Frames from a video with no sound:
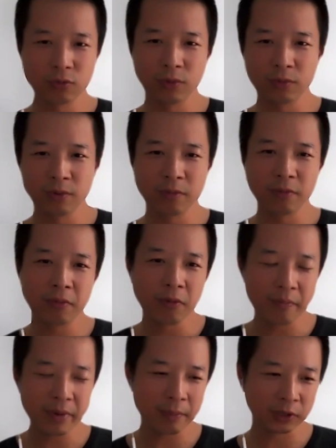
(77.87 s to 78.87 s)
it comes to
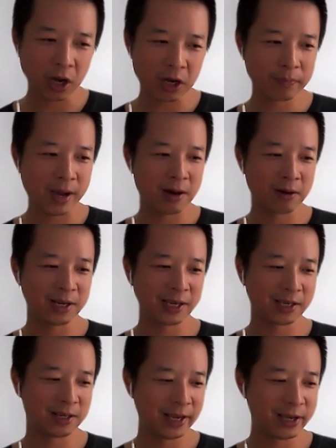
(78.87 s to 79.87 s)
when, when people talk
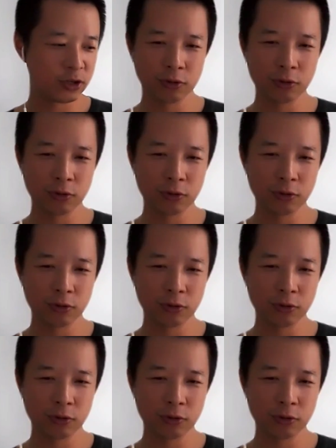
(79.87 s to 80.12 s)
about